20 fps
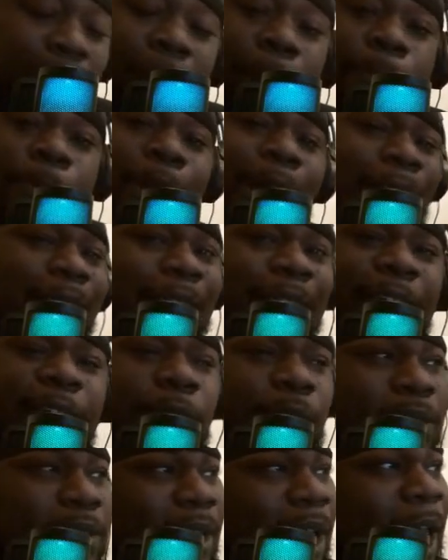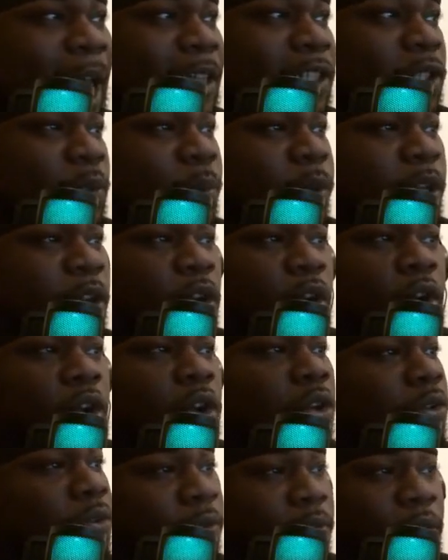I think it was last week
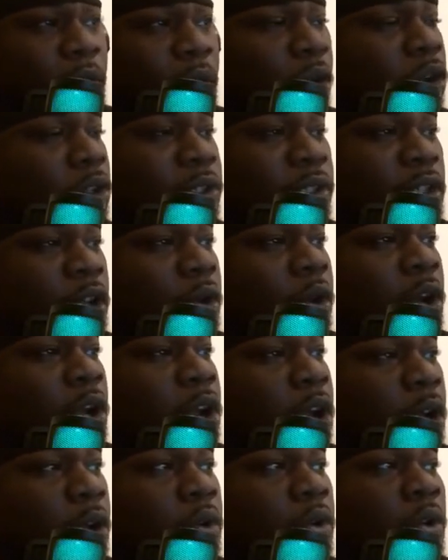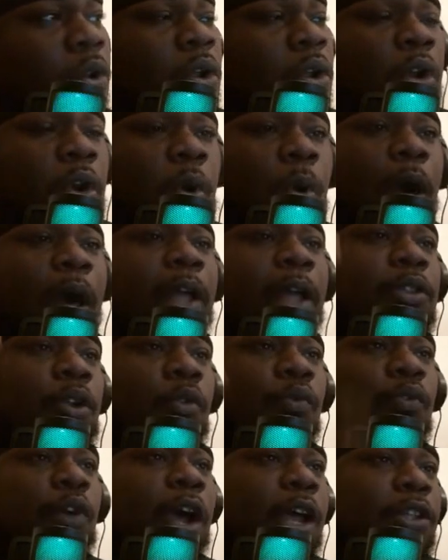or so ago,
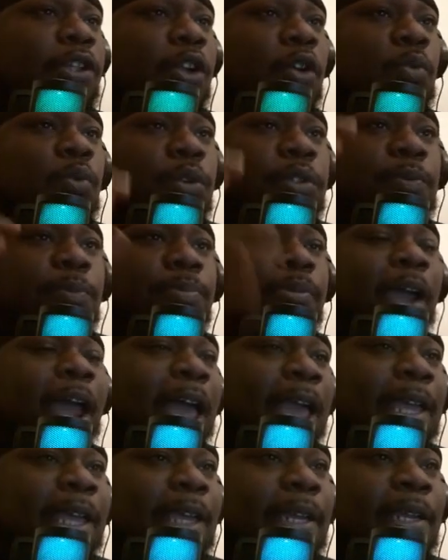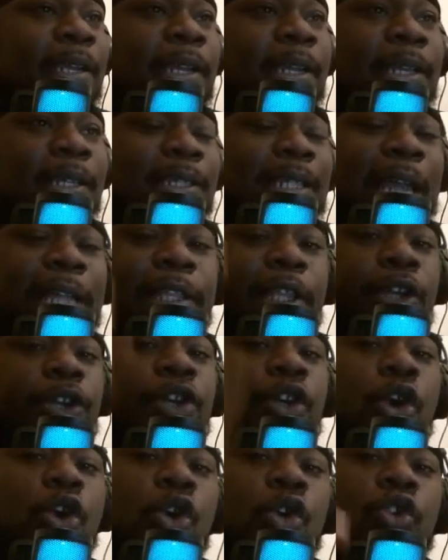Quando Rondo was bragging that the
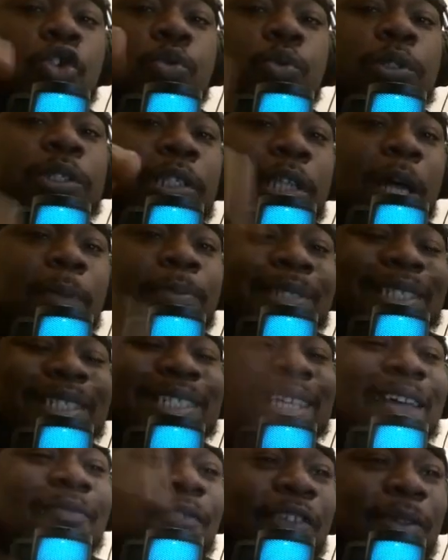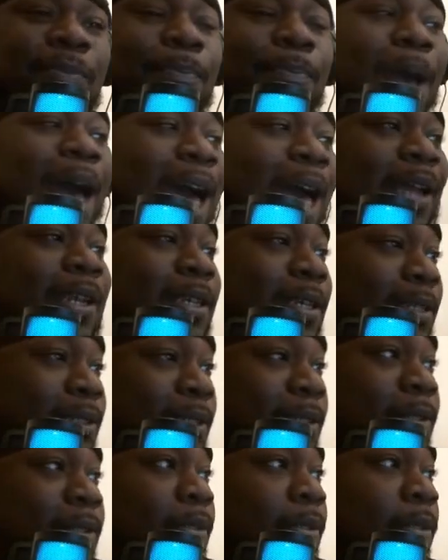Nerds was up 7
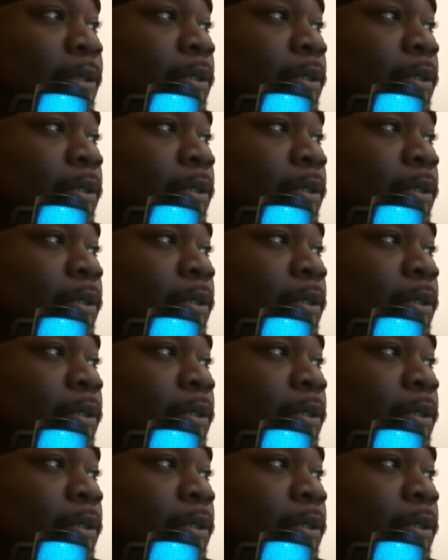bodies.